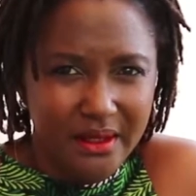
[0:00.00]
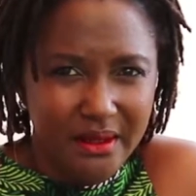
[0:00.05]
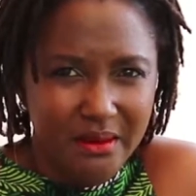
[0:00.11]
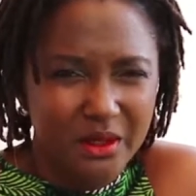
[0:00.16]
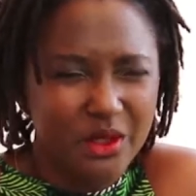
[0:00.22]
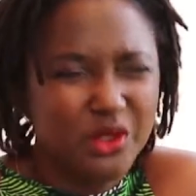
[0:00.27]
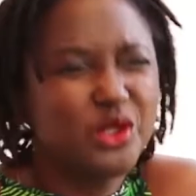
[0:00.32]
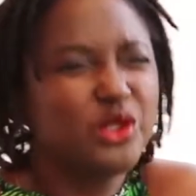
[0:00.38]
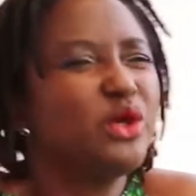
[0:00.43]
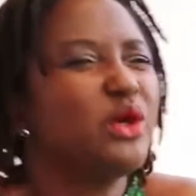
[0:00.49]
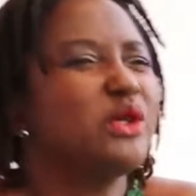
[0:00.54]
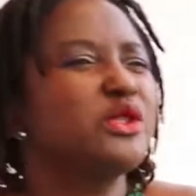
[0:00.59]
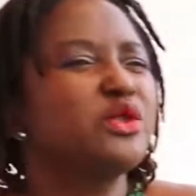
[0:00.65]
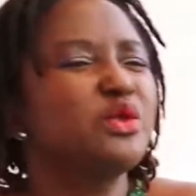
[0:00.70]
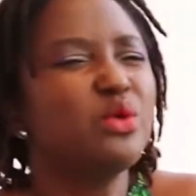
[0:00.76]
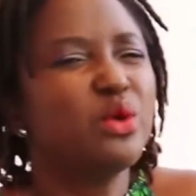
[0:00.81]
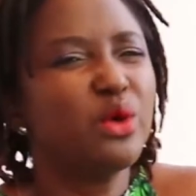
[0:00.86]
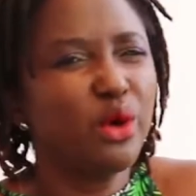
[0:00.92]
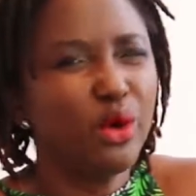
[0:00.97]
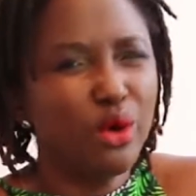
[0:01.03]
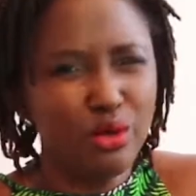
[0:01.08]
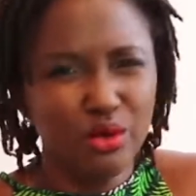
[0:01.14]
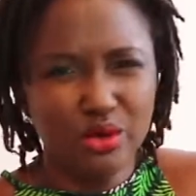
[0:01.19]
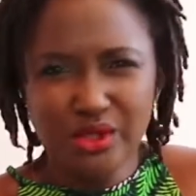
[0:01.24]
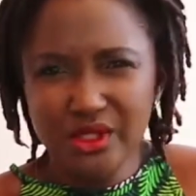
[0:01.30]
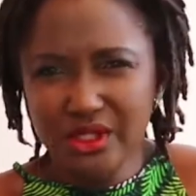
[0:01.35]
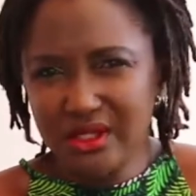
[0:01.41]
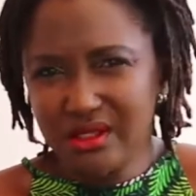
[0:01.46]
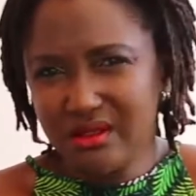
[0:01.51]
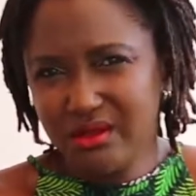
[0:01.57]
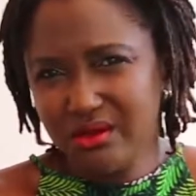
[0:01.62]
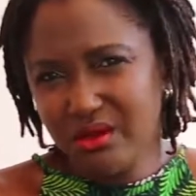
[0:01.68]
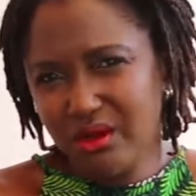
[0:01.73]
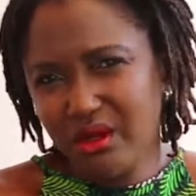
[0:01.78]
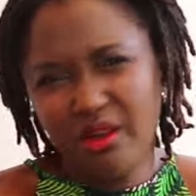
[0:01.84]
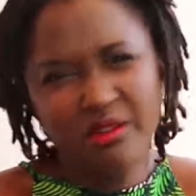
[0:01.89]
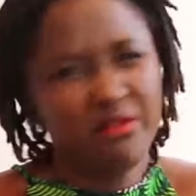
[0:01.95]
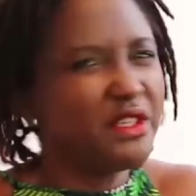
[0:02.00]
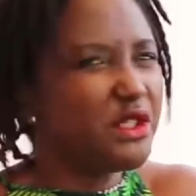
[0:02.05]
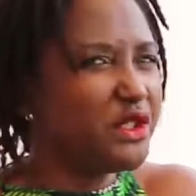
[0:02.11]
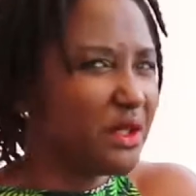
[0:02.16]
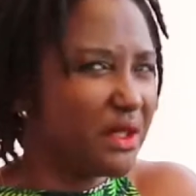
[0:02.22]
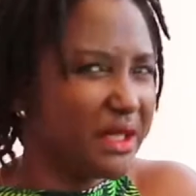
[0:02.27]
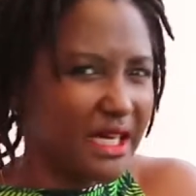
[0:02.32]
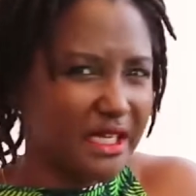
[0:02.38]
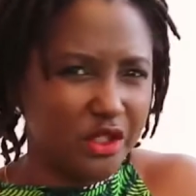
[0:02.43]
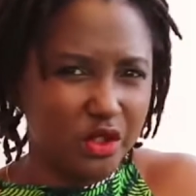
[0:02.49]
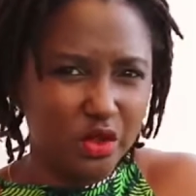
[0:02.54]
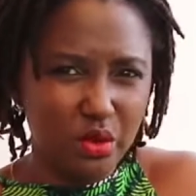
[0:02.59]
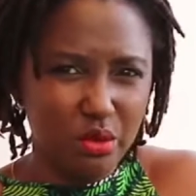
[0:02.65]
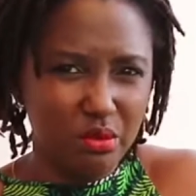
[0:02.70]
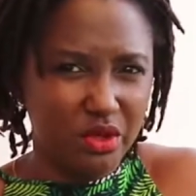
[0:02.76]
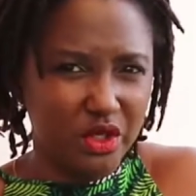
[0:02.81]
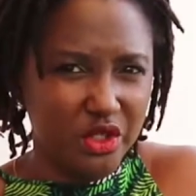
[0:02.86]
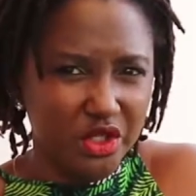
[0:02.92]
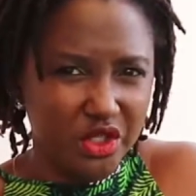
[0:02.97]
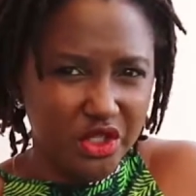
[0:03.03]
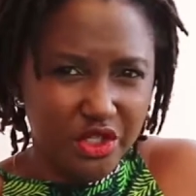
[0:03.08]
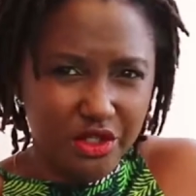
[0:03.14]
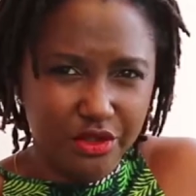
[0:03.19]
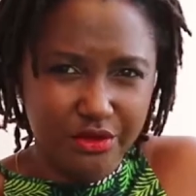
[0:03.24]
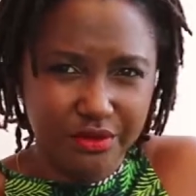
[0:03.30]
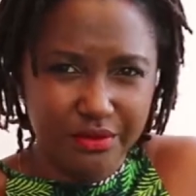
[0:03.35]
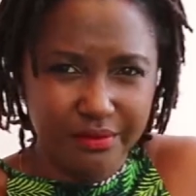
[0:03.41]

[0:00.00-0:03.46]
because you're so close. You love each other so much.